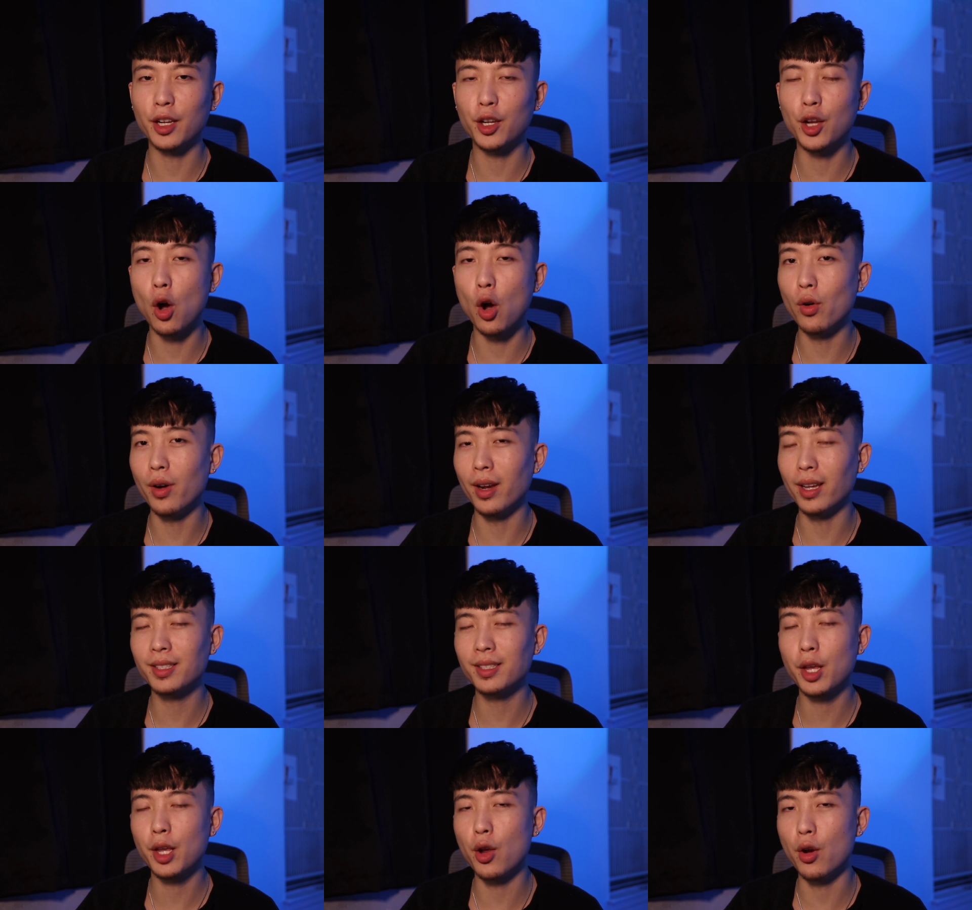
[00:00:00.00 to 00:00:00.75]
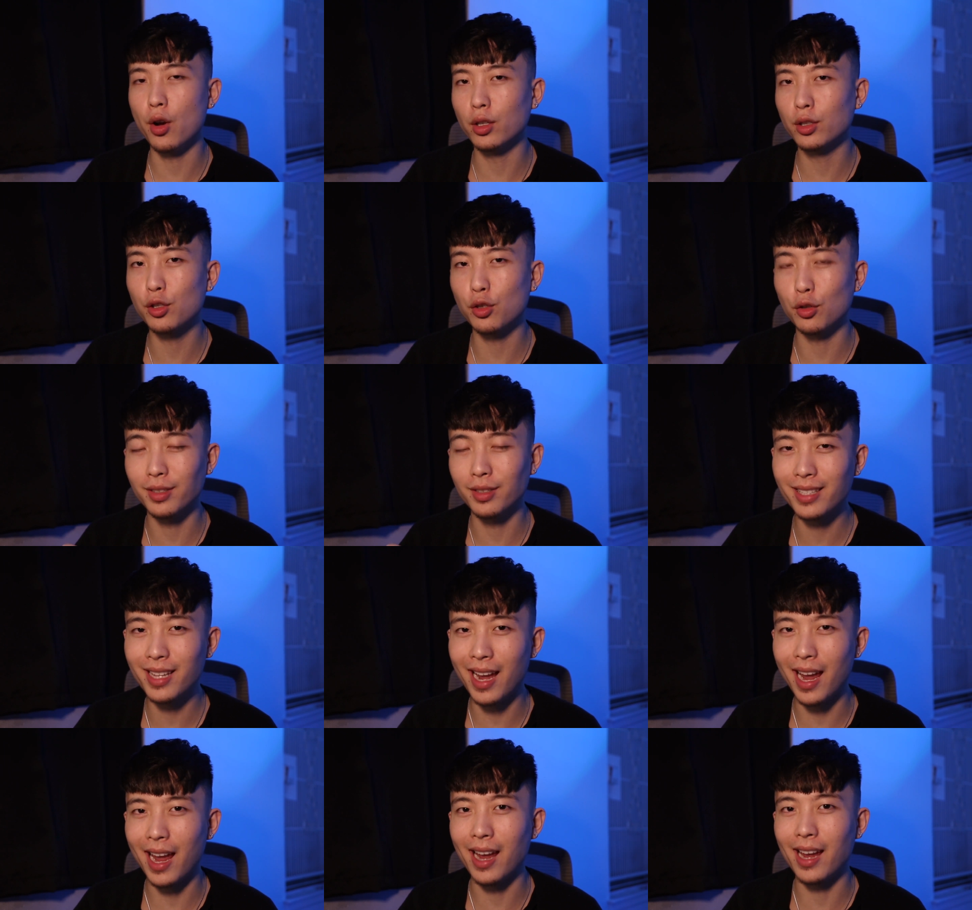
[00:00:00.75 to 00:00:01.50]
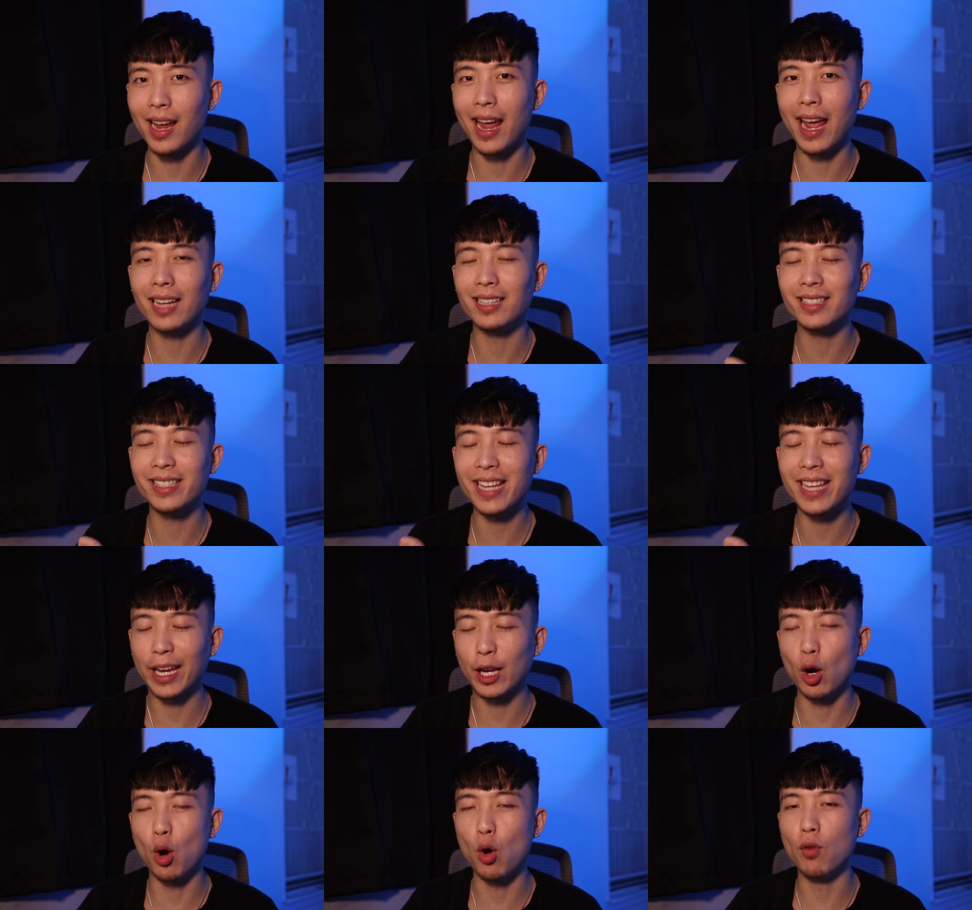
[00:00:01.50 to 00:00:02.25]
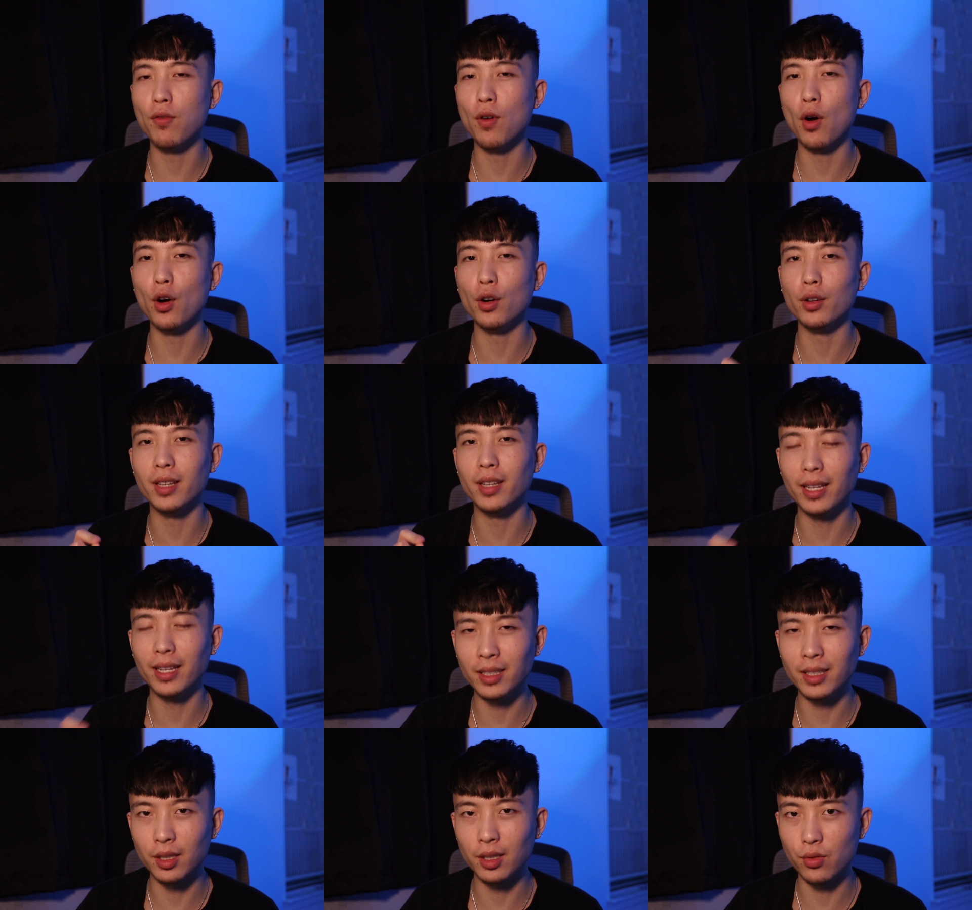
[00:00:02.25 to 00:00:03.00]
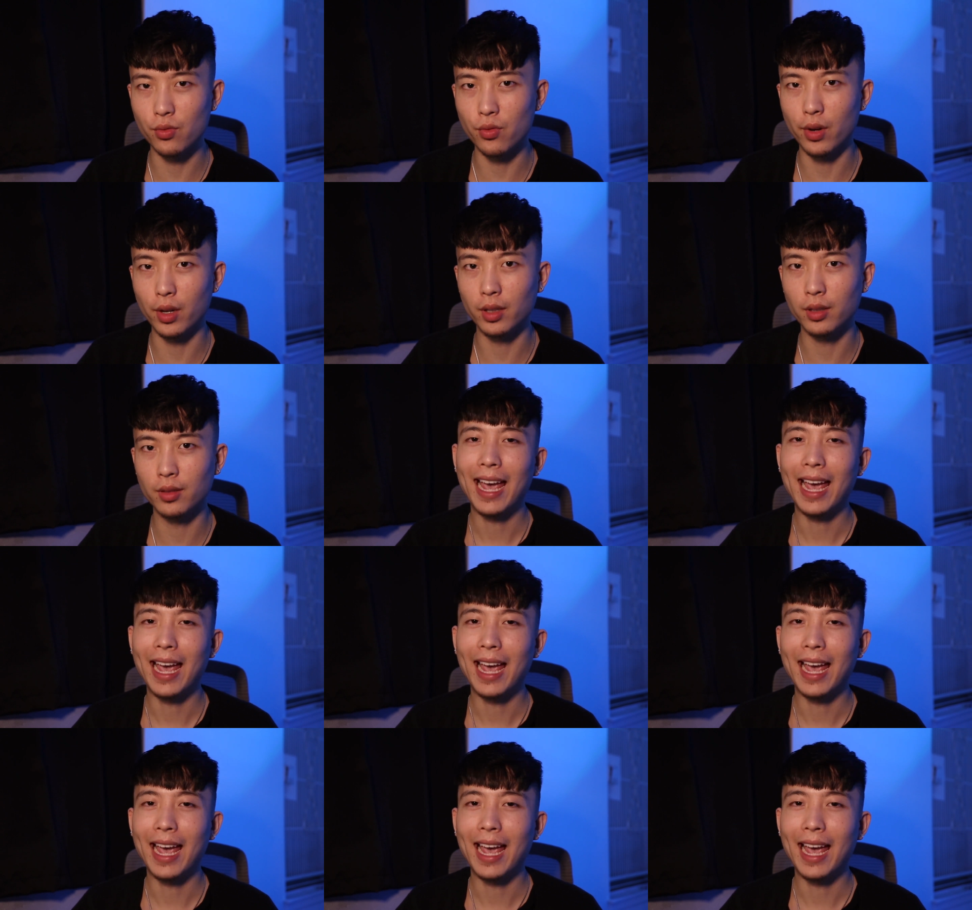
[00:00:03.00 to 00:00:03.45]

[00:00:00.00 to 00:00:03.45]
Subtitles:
Go is here to stay and take over the industry.